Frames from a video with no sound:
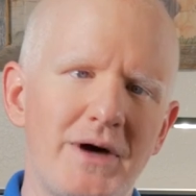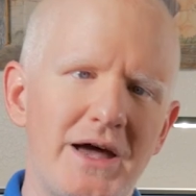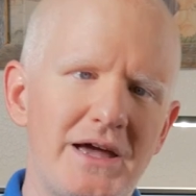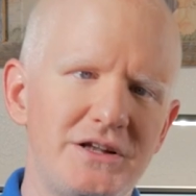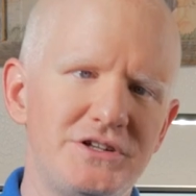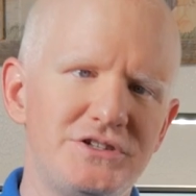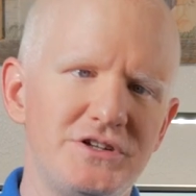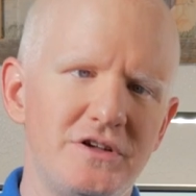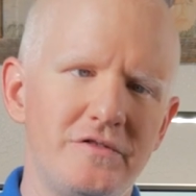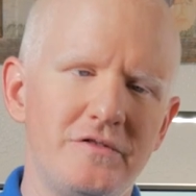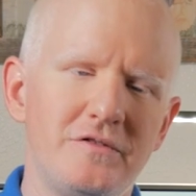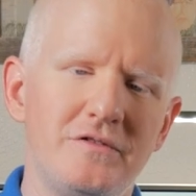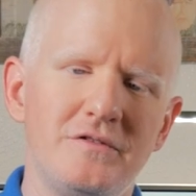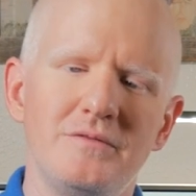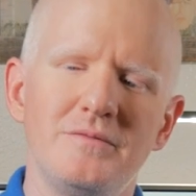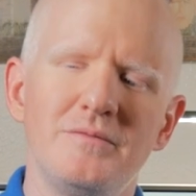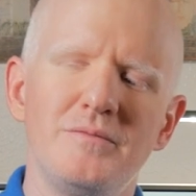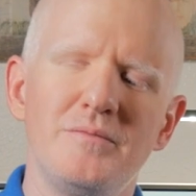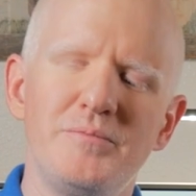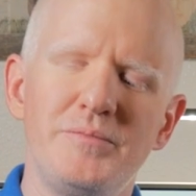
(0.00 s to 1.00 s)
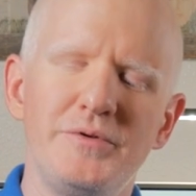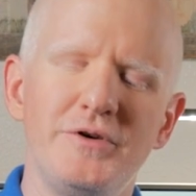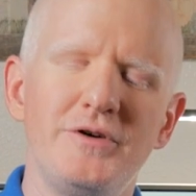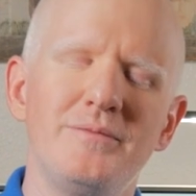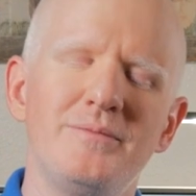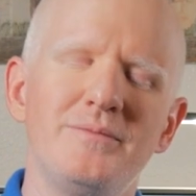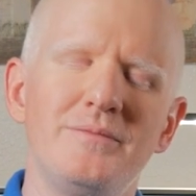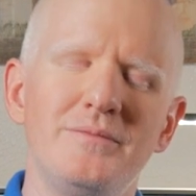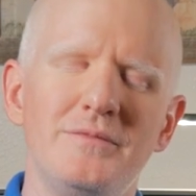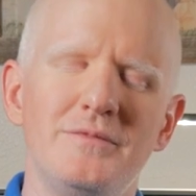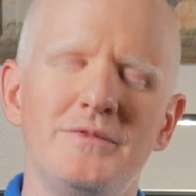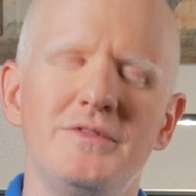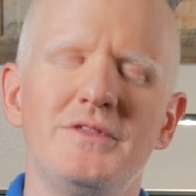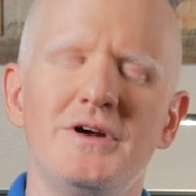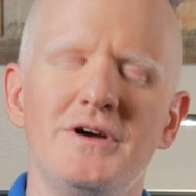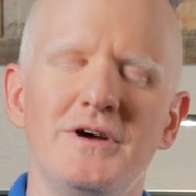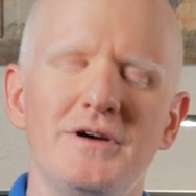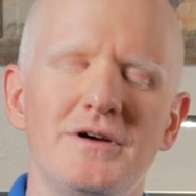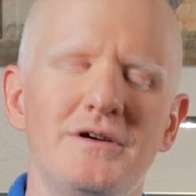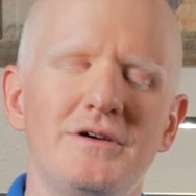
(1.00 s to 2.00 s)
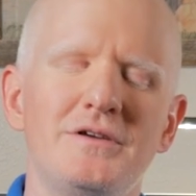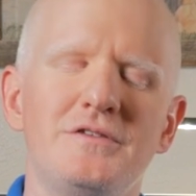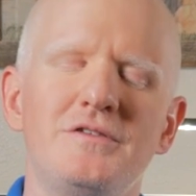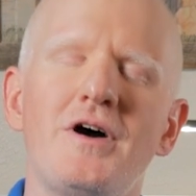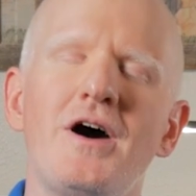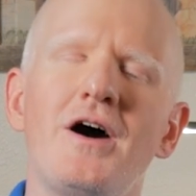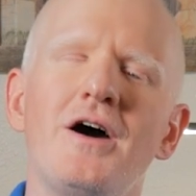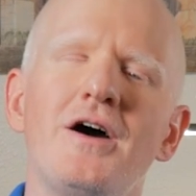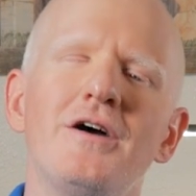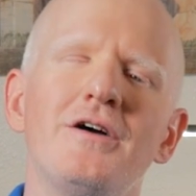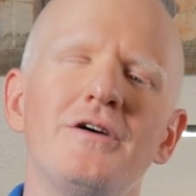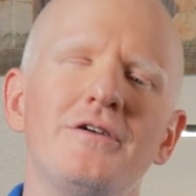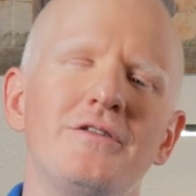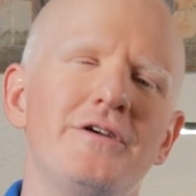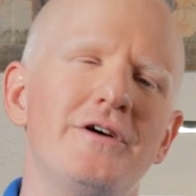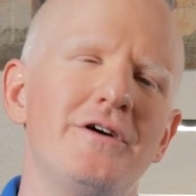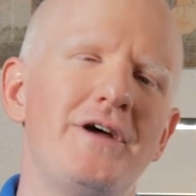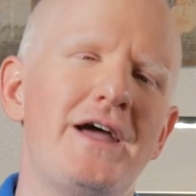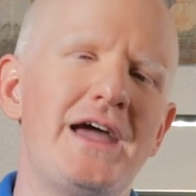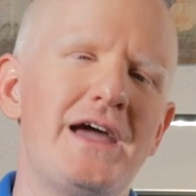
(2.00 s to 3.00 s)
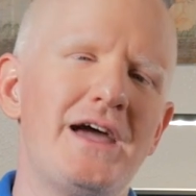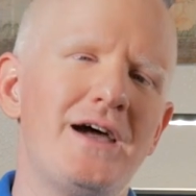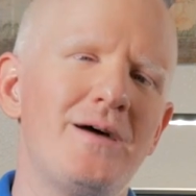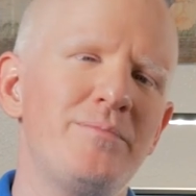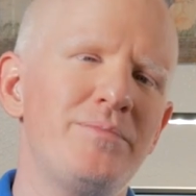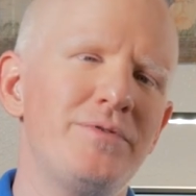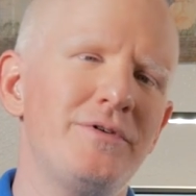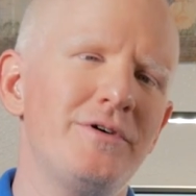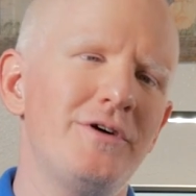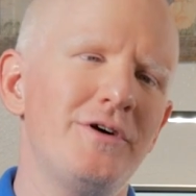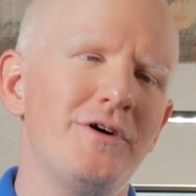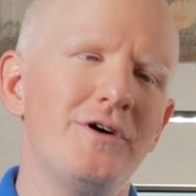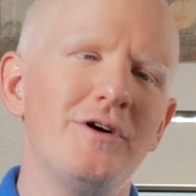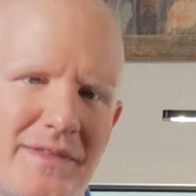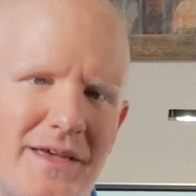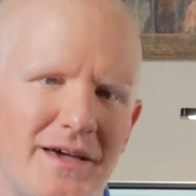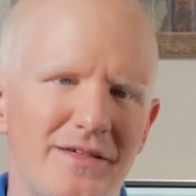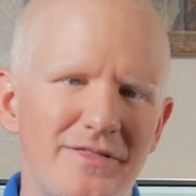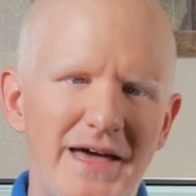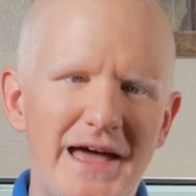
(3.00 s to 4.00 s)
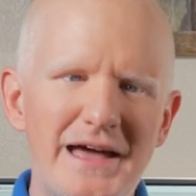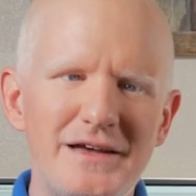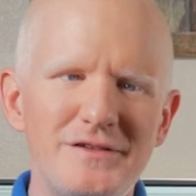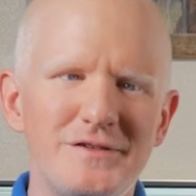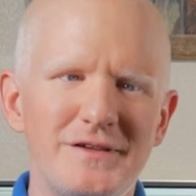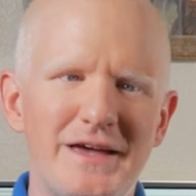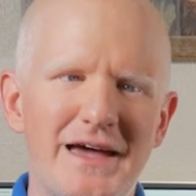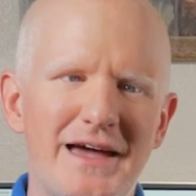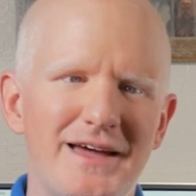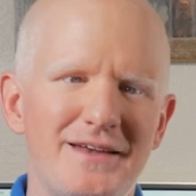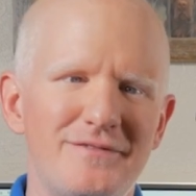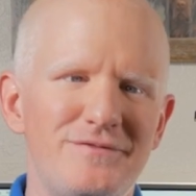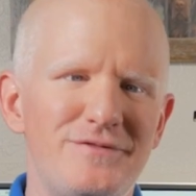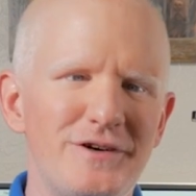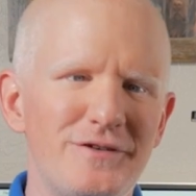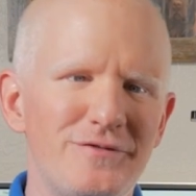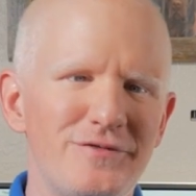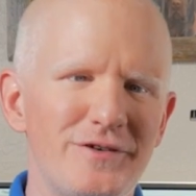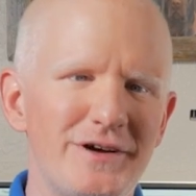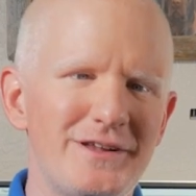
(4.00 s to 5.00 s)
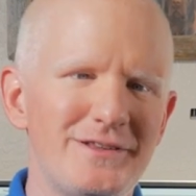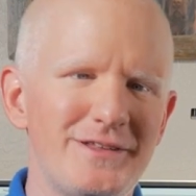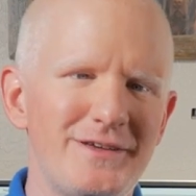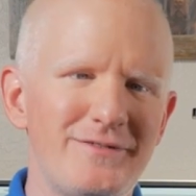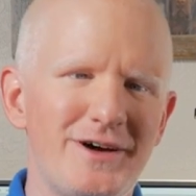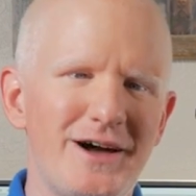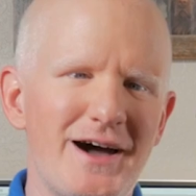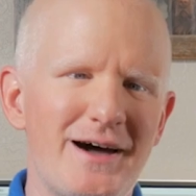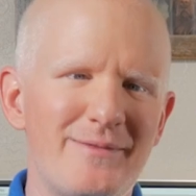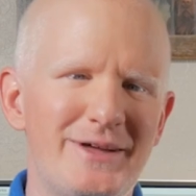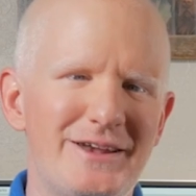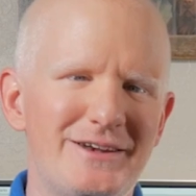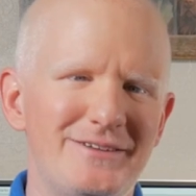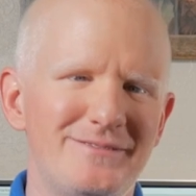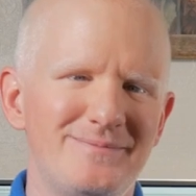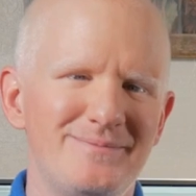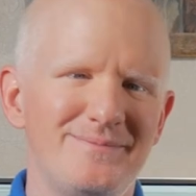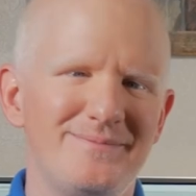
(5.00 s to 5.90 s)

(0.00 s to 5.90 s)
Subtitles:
might just boom their guitar or their amp? Thanks, and feel free to leave a comment.